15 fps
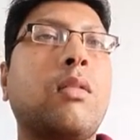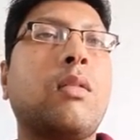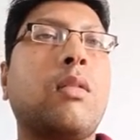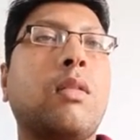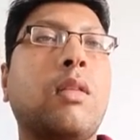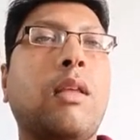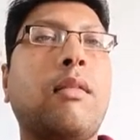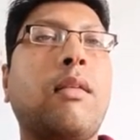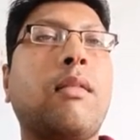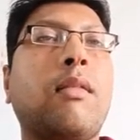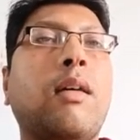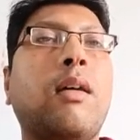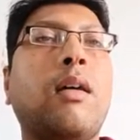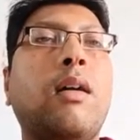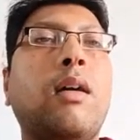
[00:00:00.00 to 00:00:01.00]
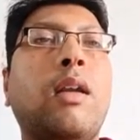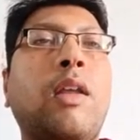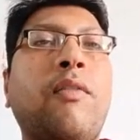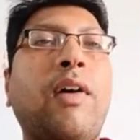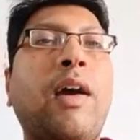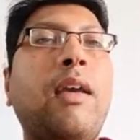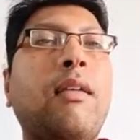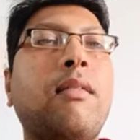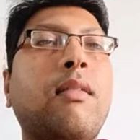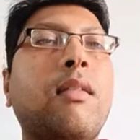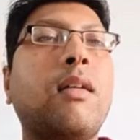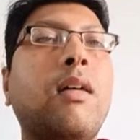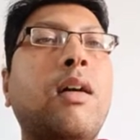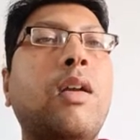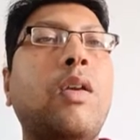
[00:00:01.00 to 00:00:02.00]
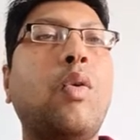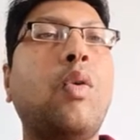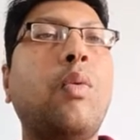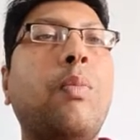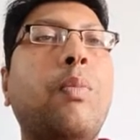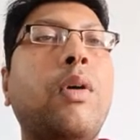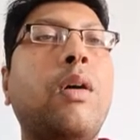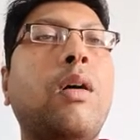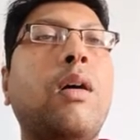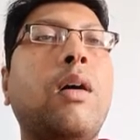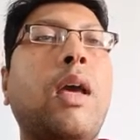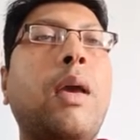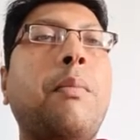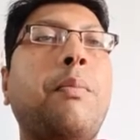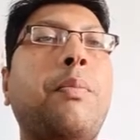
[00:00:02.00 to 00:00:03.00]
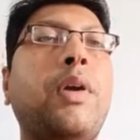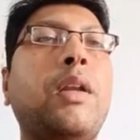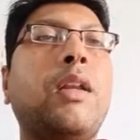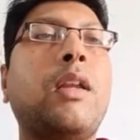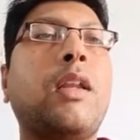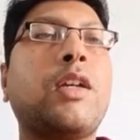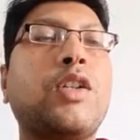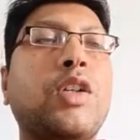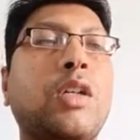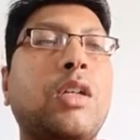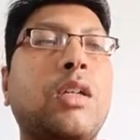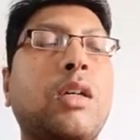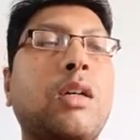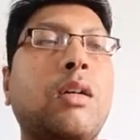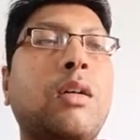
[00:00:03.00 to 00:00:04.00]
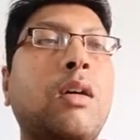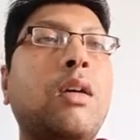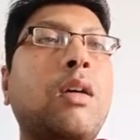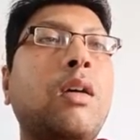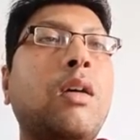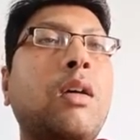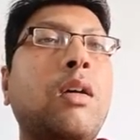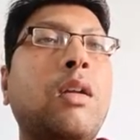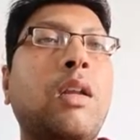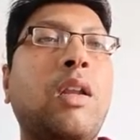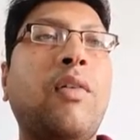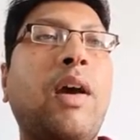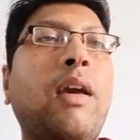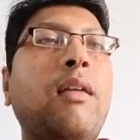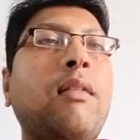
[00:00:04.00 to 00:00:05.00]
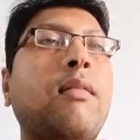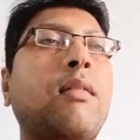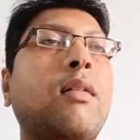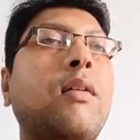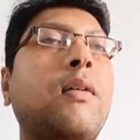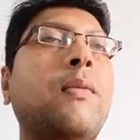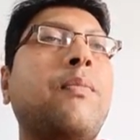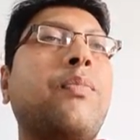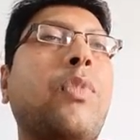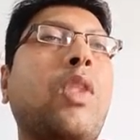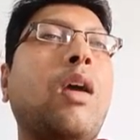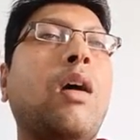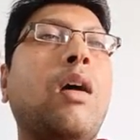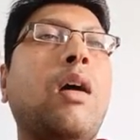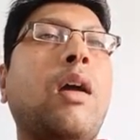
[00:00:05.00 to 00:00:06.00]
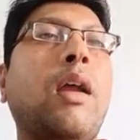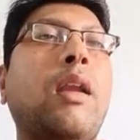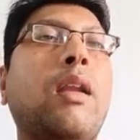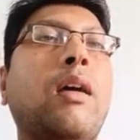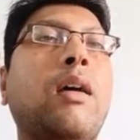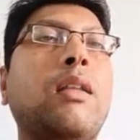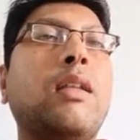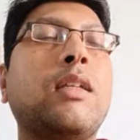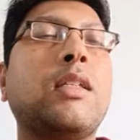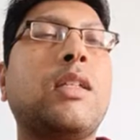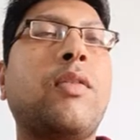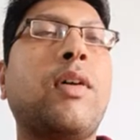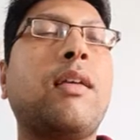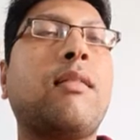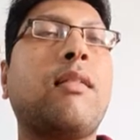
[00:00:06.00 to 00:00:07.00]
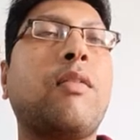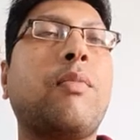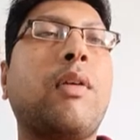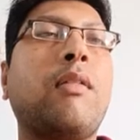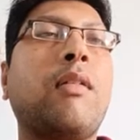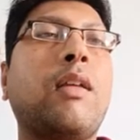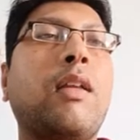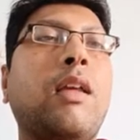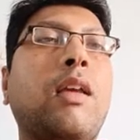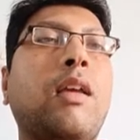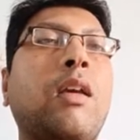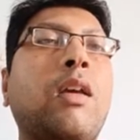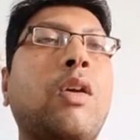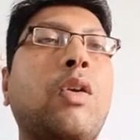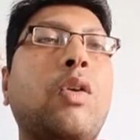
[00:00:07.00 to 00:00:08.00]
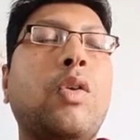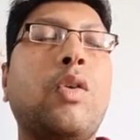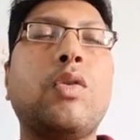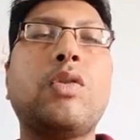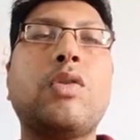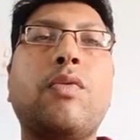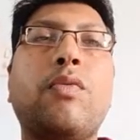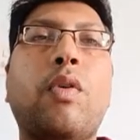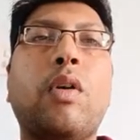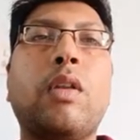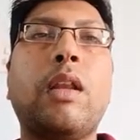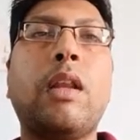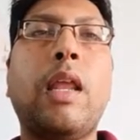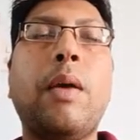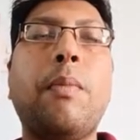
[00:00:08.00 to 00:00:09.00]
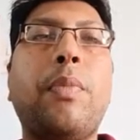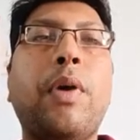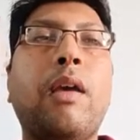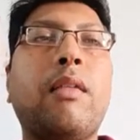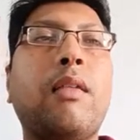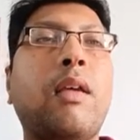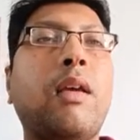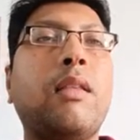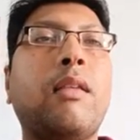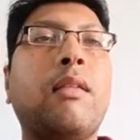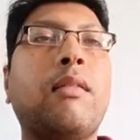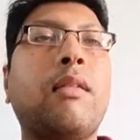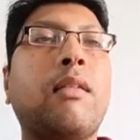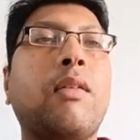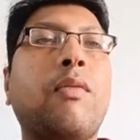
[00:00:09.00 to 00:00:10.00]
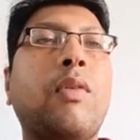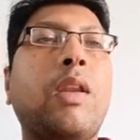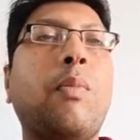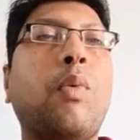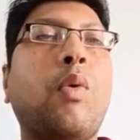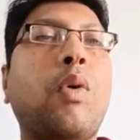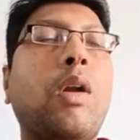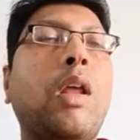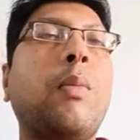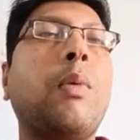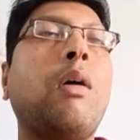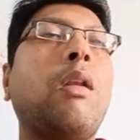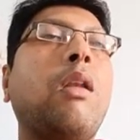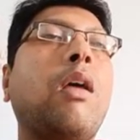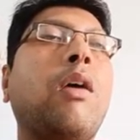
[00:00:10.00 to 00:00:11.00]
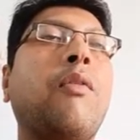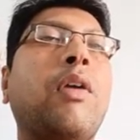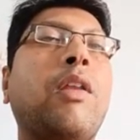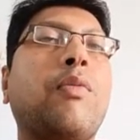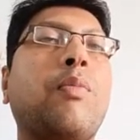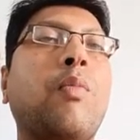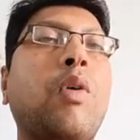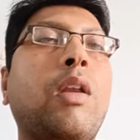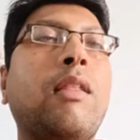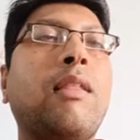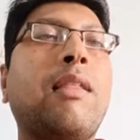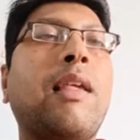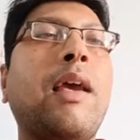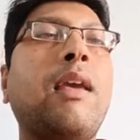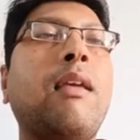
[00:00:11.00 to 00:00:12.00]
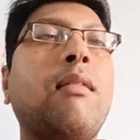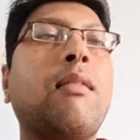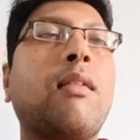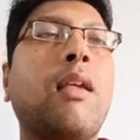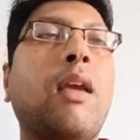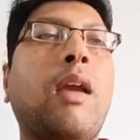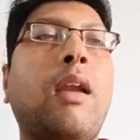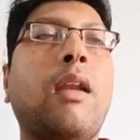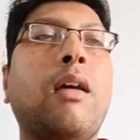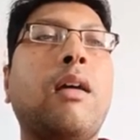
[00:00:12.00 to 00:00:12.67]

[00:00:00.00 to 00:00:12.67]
This is a device loop AMP detection device, and this device is basically used for the LAMP assay. This is a very portable, very small in size, and